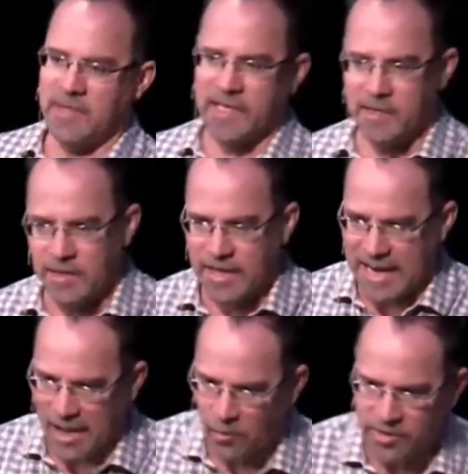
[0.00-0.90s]
to get
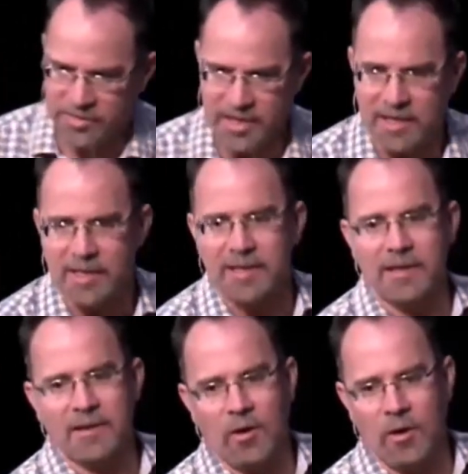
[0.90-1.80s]
out with the
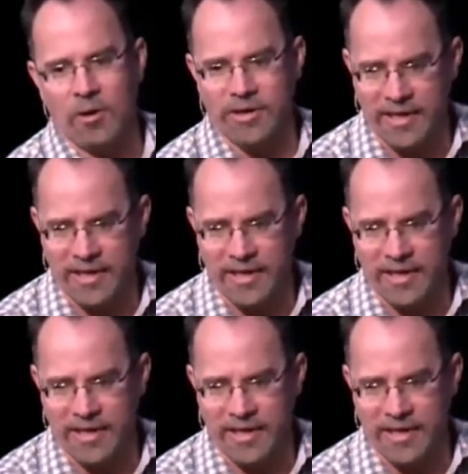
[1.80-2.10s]
old